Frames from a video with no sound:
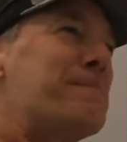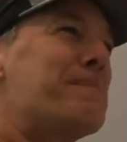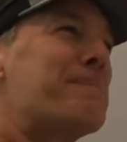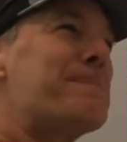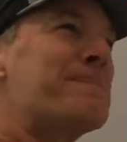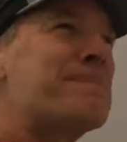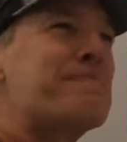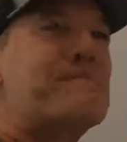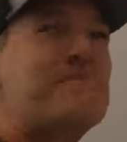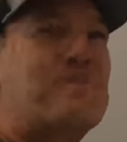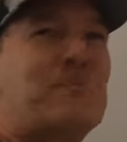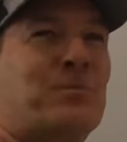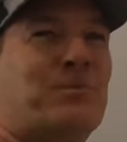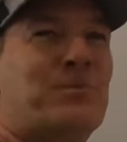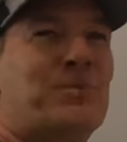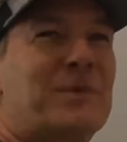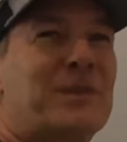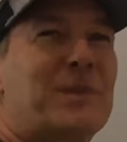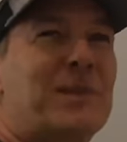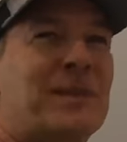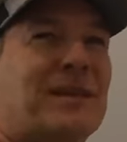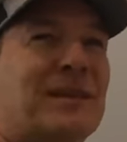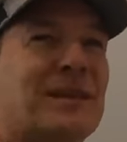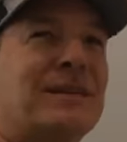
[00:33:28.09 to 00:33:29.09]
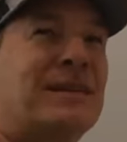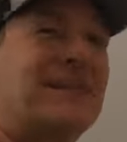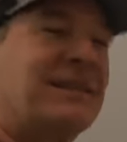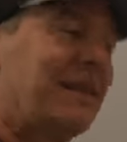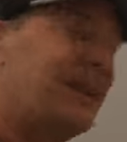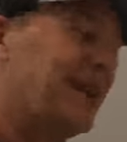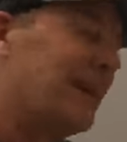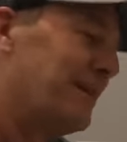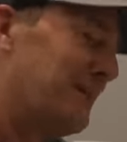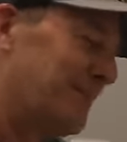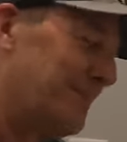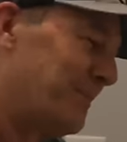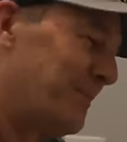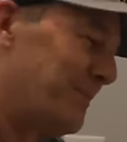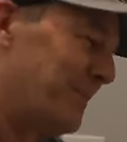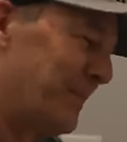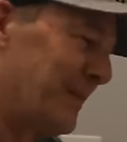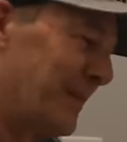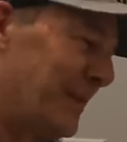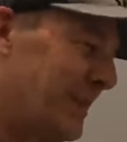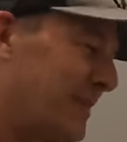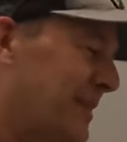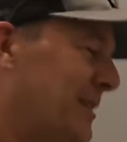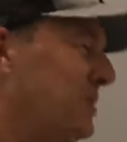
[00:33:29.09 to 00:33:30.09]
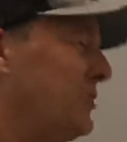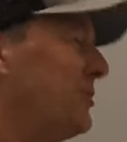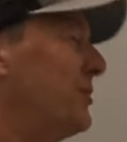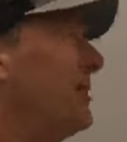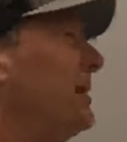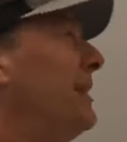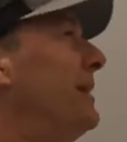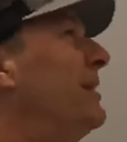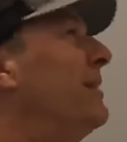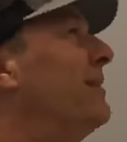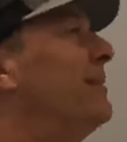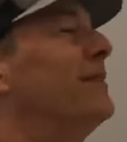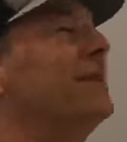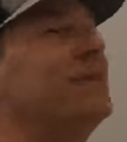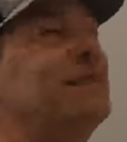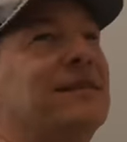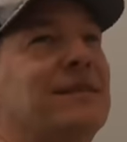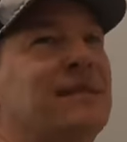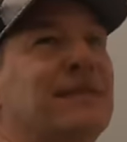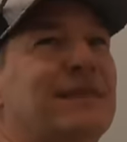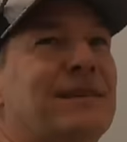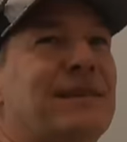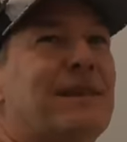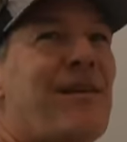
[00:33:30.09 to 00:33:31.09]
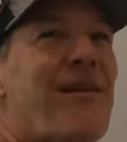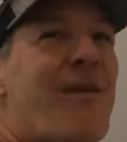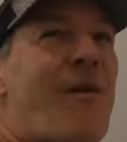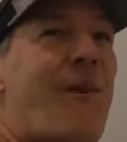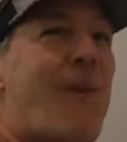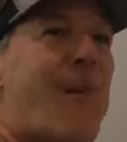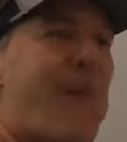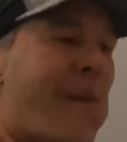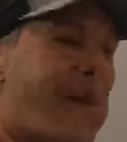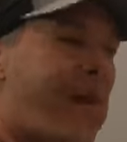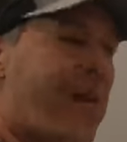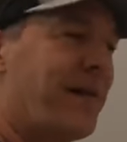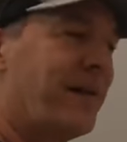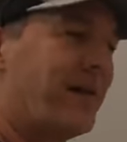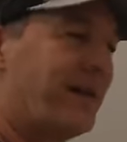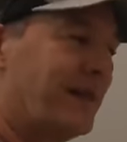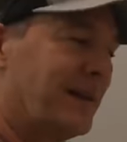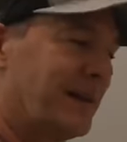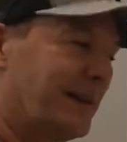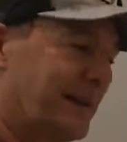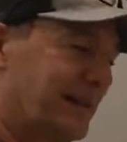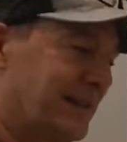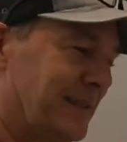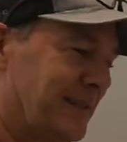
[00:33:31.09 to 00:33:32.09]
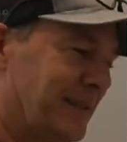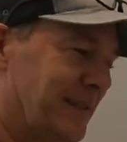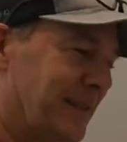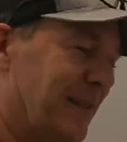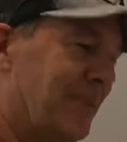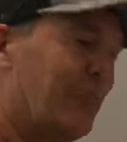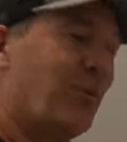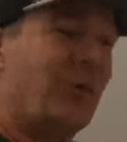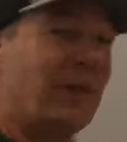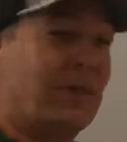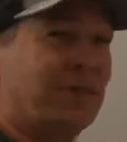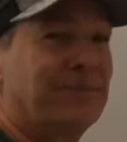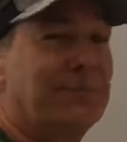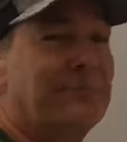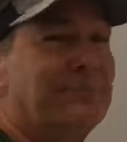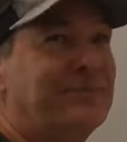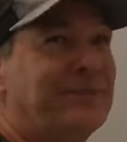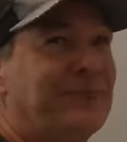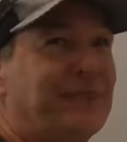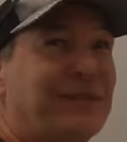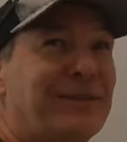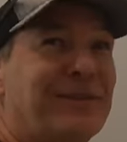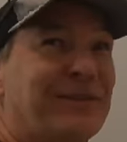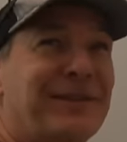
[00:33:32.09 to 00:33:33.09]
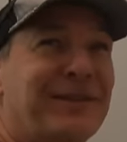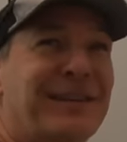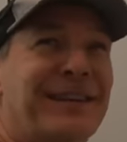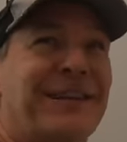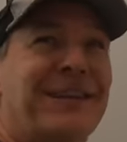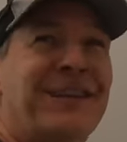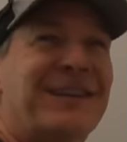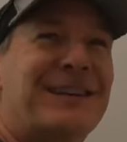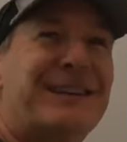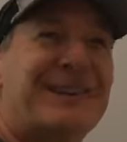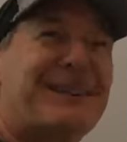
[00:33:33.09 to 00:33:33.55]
Yeah, now it makes sense. I can see it. That's because you're in here. Visual guy. I can see that. Well, clearly.